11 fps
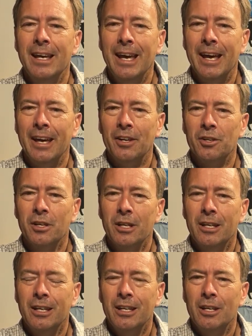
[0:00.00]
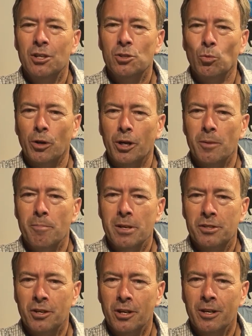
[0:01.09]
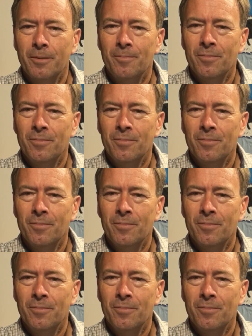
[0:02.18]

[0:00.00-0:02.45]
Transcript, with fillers: And so we're going to miss her